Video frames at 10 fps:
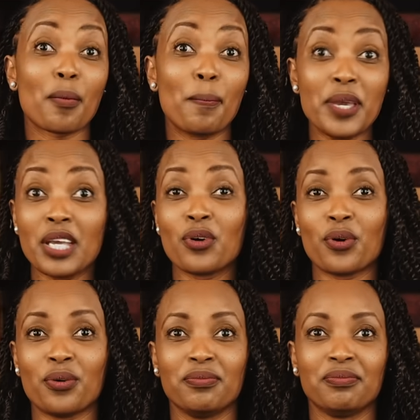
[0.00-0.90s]

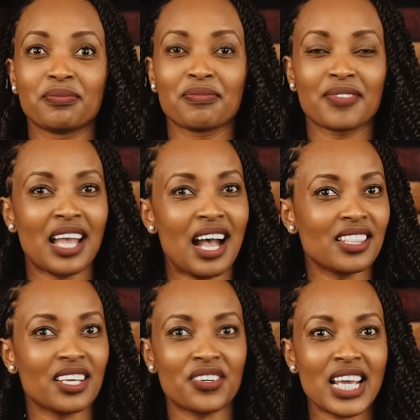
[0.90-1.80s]
Bingo.
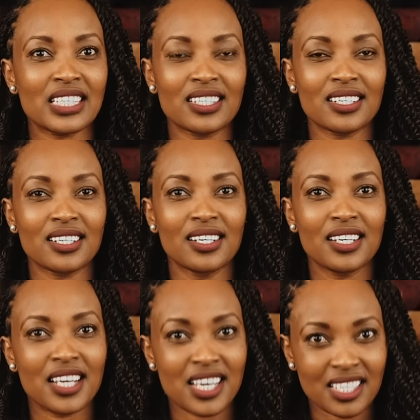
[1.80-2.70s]
And the rest
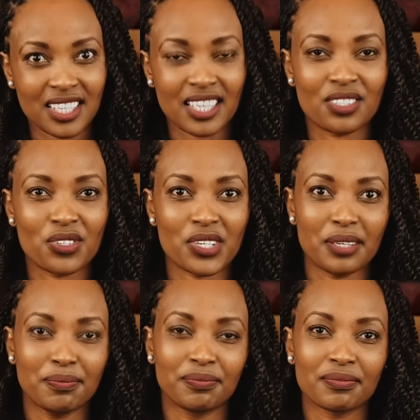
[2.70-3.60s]
is history.
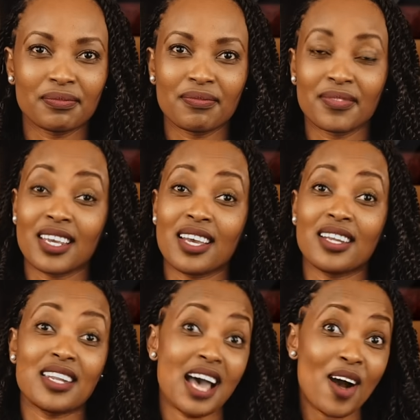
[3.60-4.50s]

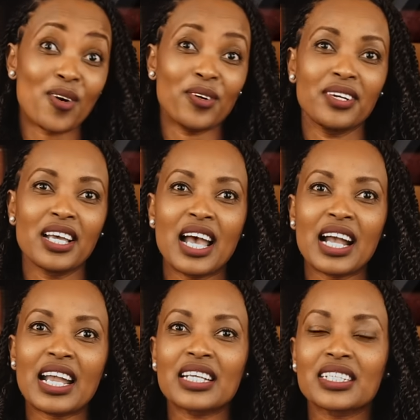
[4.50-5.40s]
Now,
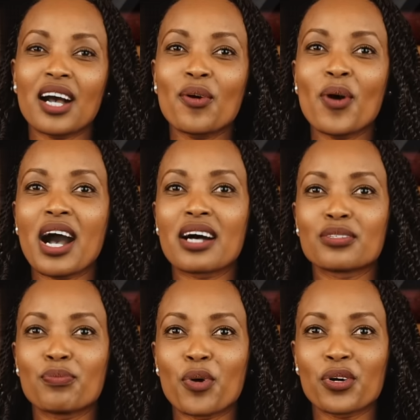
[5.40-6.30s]
Gachagua
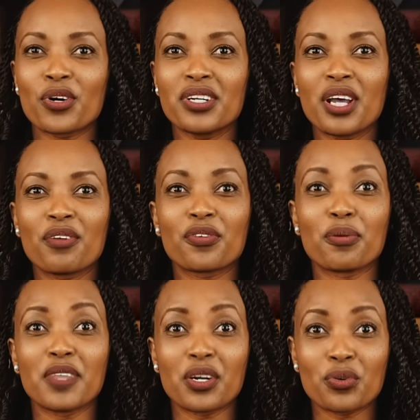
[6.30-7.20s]
has borrowed
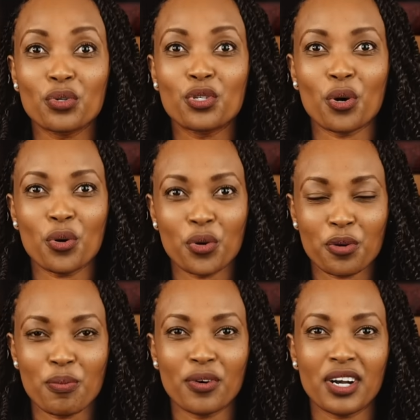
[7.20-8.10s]
from the Ruto
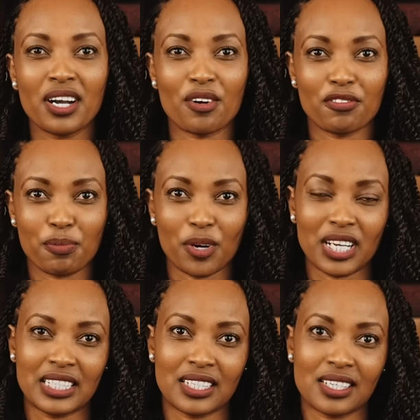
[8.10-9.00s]
cookbook of
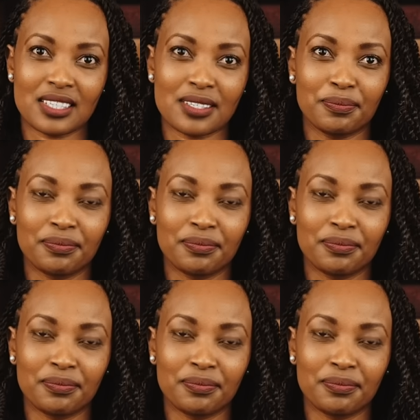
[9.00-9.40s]
politics.